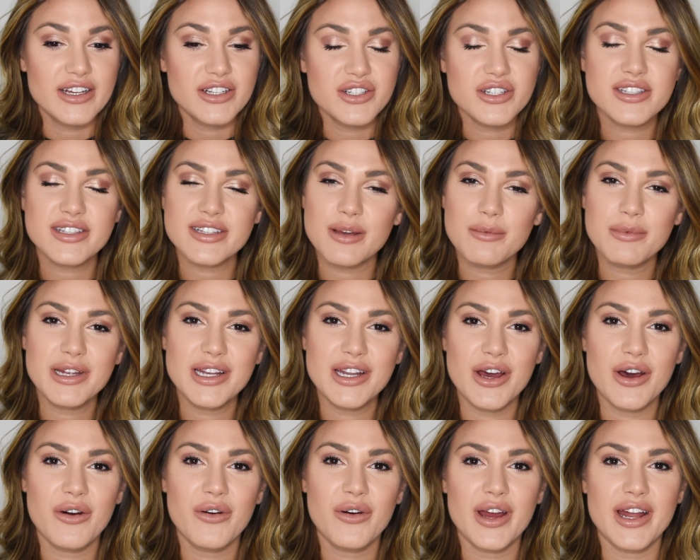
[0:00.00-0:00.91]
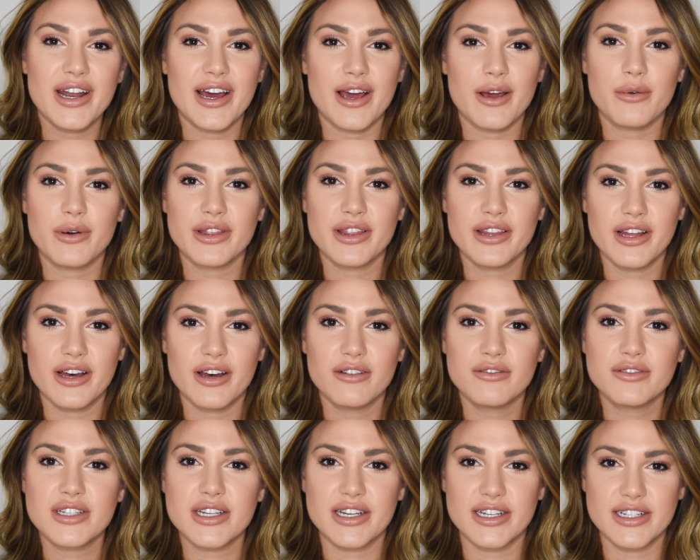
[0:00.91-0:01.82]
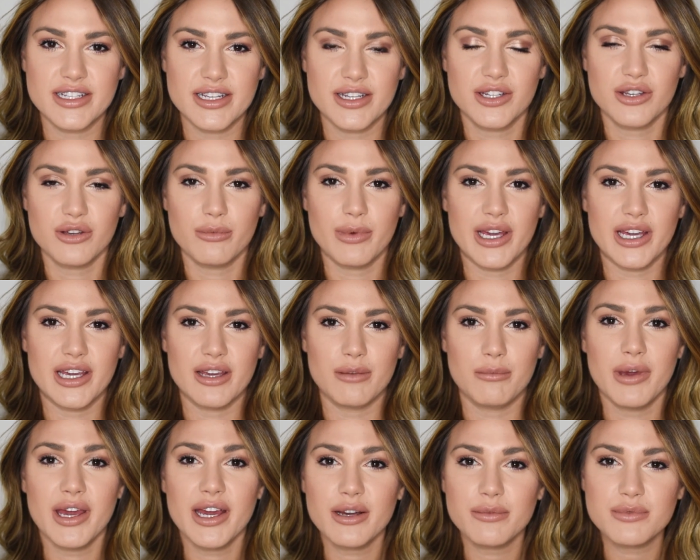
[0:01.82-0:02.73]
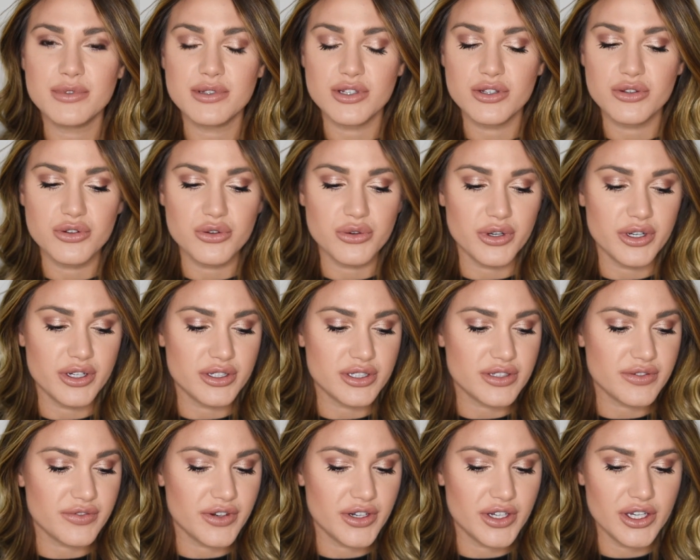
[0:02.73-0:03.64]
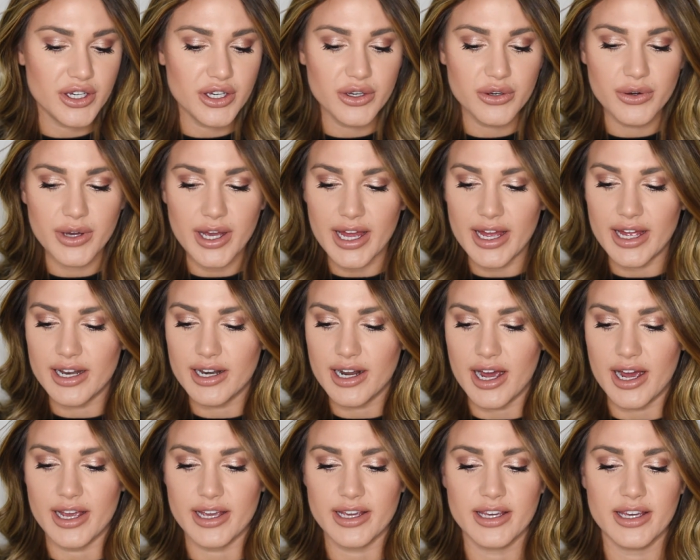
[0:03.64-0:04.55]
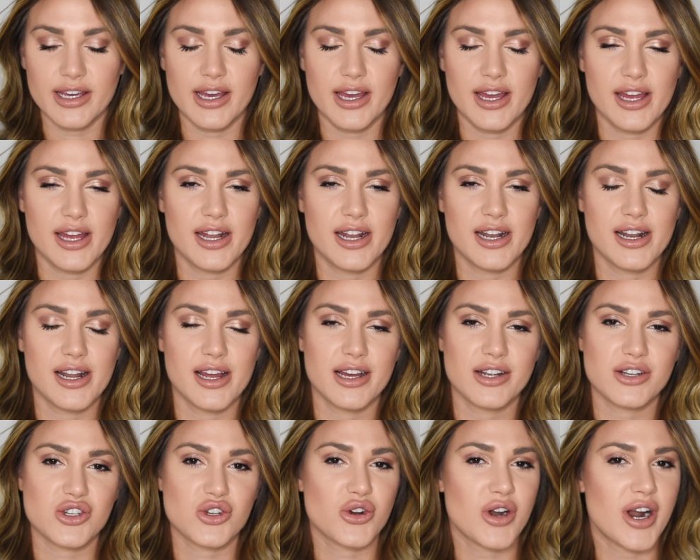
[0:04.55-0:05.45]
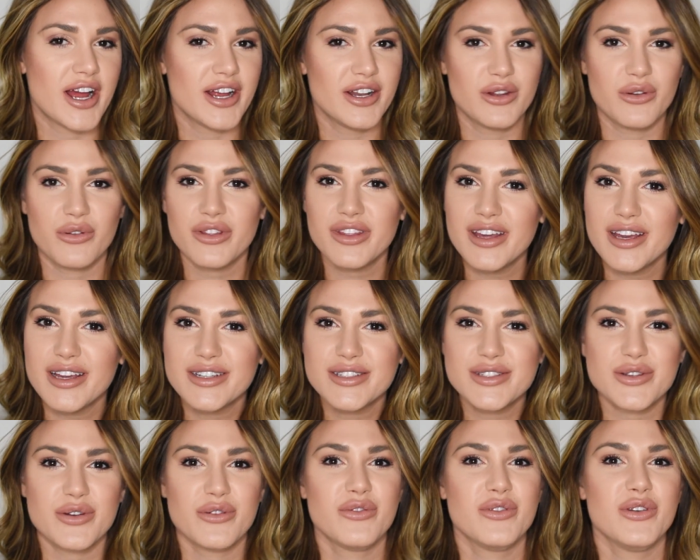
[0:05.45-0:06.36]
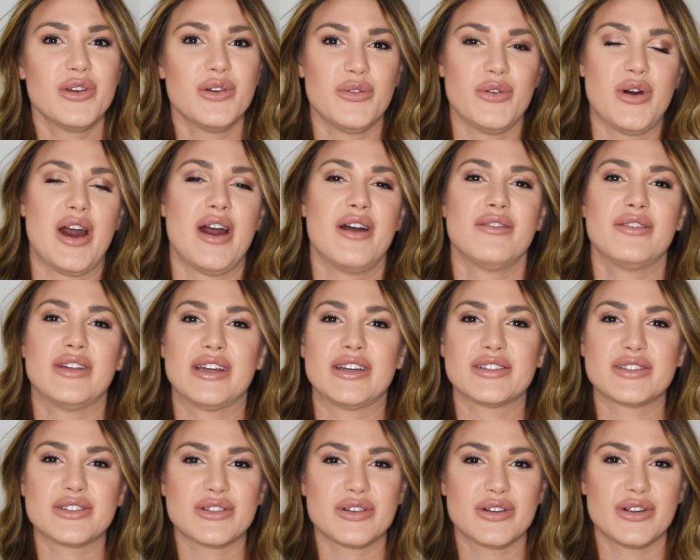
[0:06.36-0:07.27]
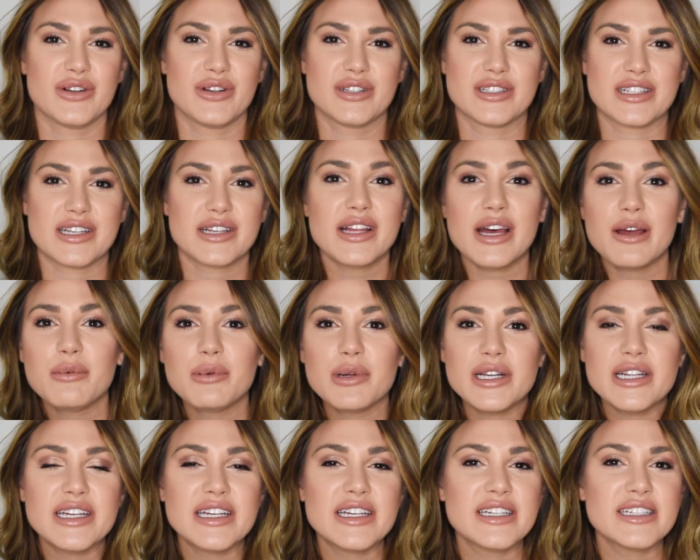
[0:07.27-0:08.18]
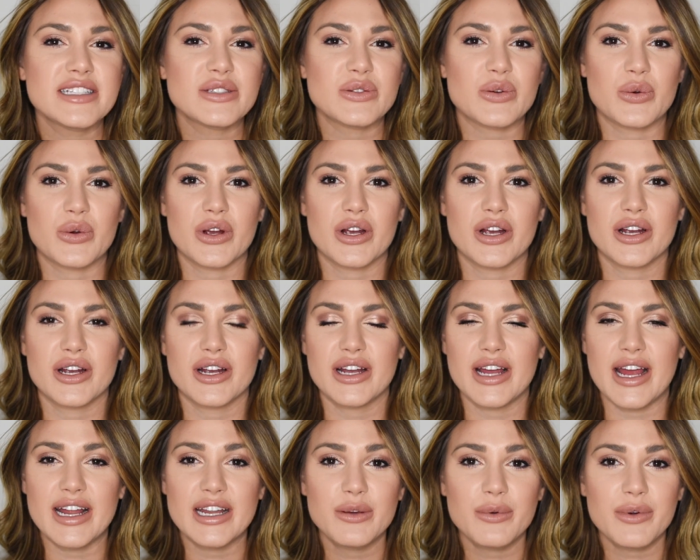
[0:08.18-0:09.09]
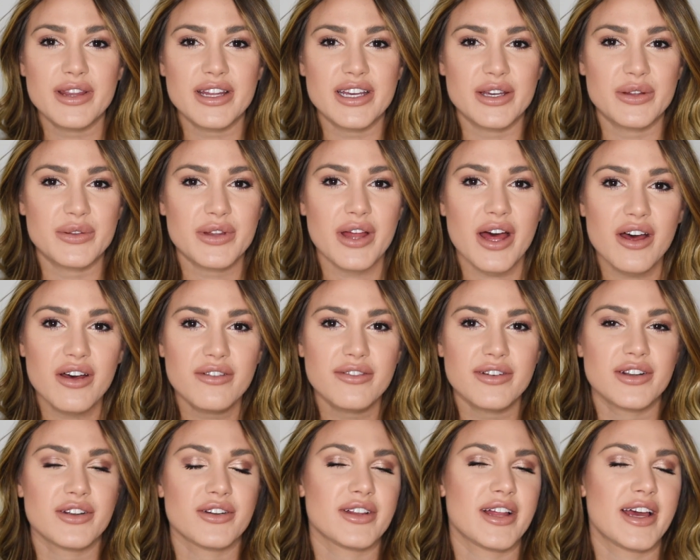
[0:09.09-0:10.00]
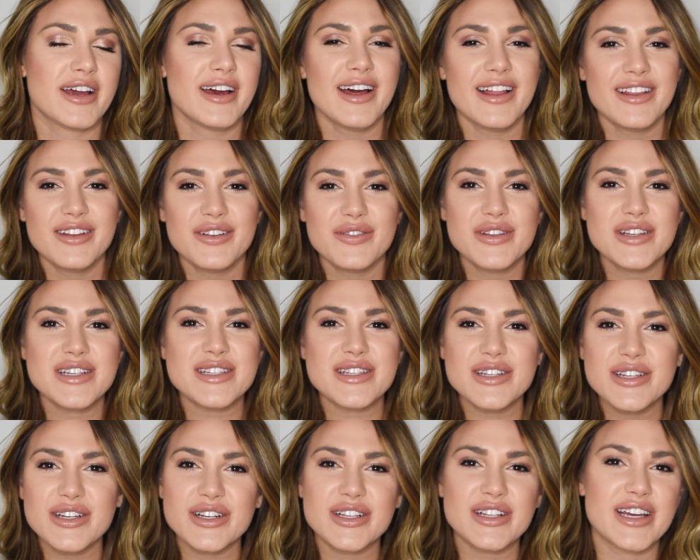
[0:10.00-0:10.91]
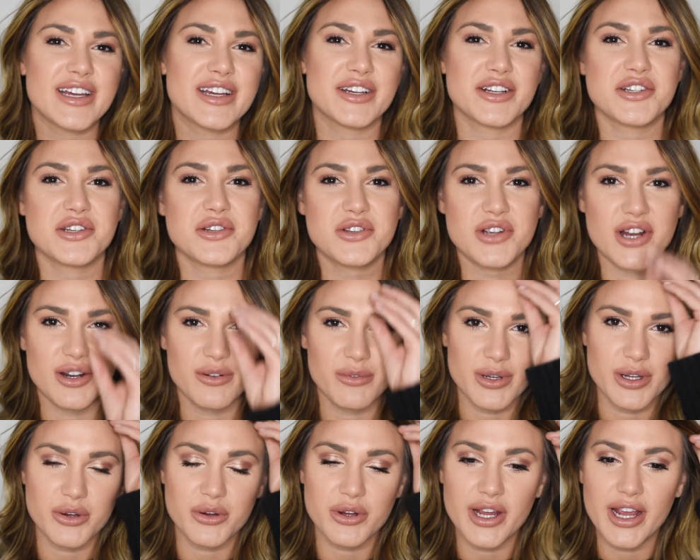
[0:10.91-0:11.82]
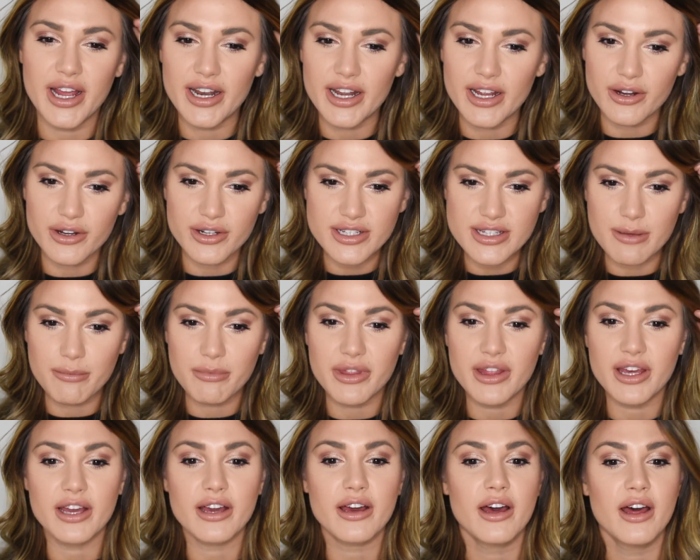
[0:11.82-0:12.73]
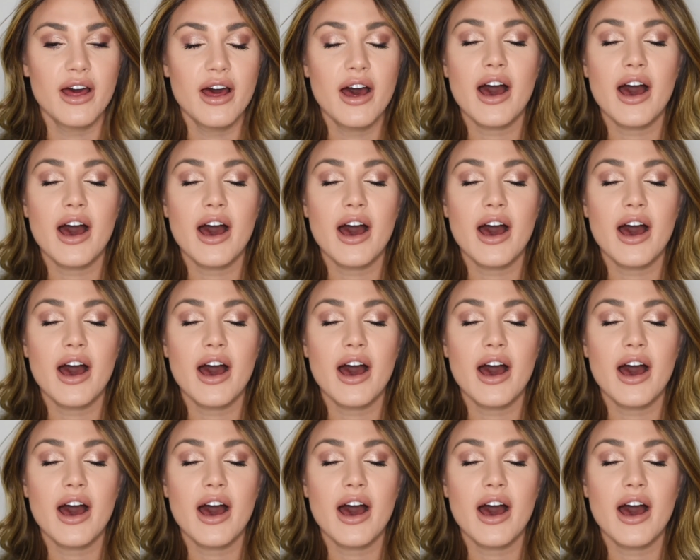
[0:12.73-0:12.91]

just let me know, and I would love to continue making makeup tutorials for you, and I can try new things. So if you have like certain celebrities or anyone that you love and you're like, I love this look, like could you try to recreate it or something?